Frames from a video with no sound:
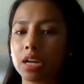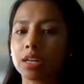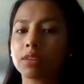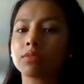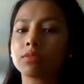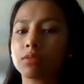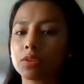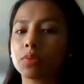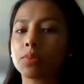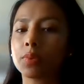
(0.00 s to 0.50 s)

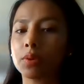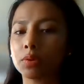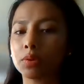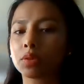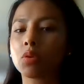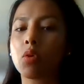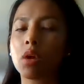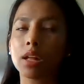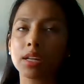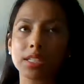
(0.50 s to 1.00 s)
so both
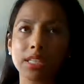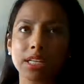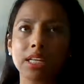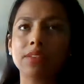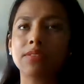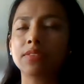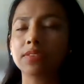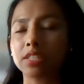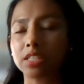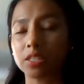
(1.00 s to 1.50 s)

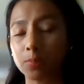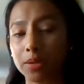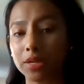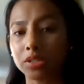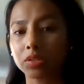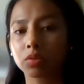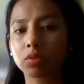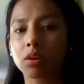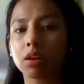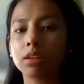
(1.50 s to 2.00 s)
qualitative and
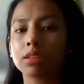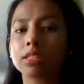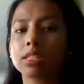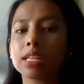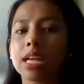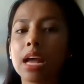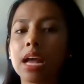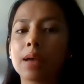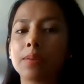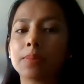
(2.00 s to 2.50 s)
spatial
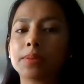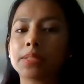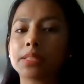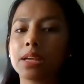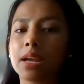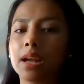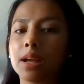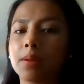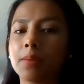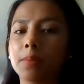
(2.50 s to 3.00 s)
concepts,
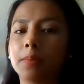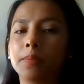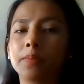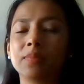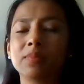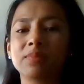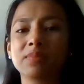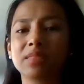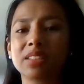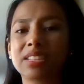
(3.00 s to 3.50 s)

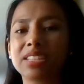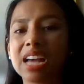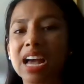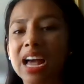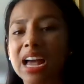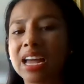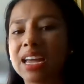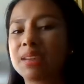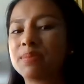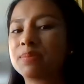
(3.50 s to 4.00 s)

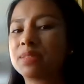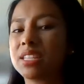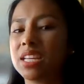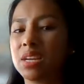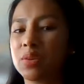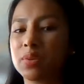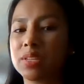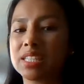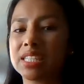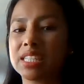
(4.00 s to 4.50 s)
time
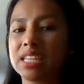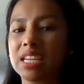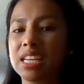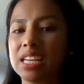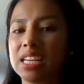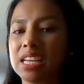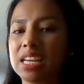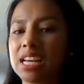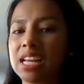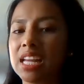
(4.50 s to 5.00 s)

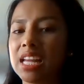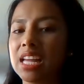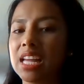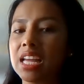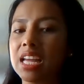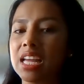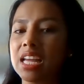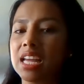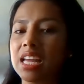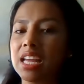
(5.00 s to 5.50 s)
sequencing,
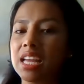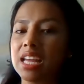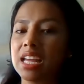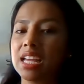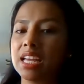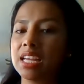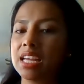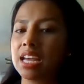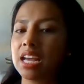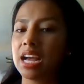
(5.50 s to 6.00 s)

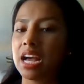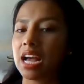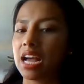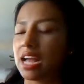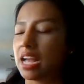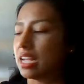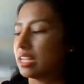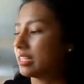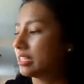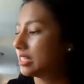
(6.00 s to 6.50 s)

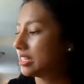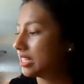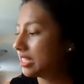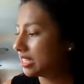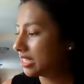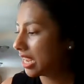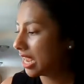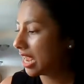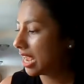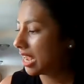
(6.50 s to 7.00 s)

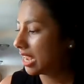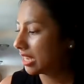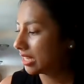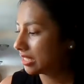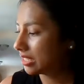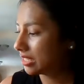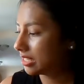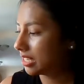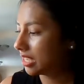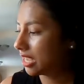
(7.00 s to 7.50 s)

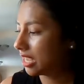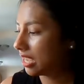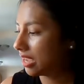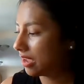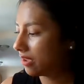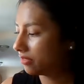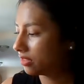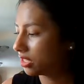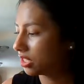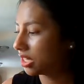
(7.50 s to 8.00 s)
syntax
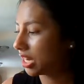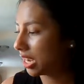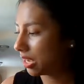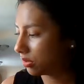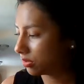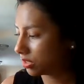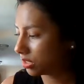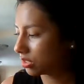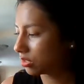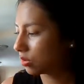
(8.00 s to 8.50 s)
if the
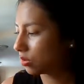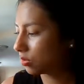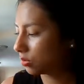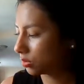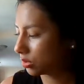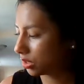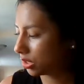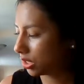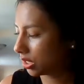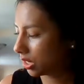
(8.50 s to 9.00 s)
child is
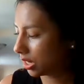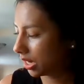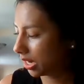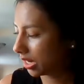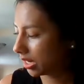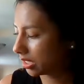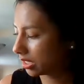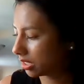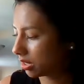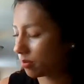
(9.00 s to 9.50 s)
older,
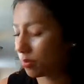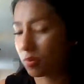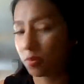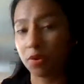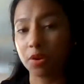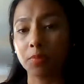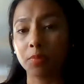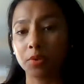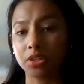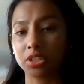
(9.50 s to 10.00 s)
and
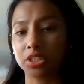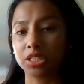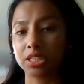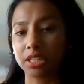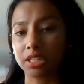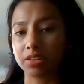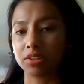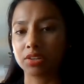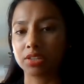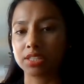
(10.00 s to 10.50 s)
emergent
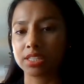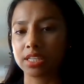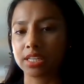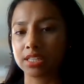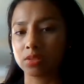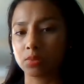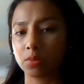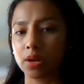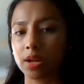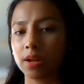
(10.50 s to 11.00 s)
literacy
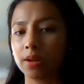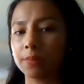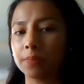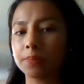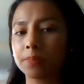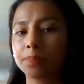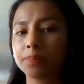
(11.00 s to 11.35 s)
as well.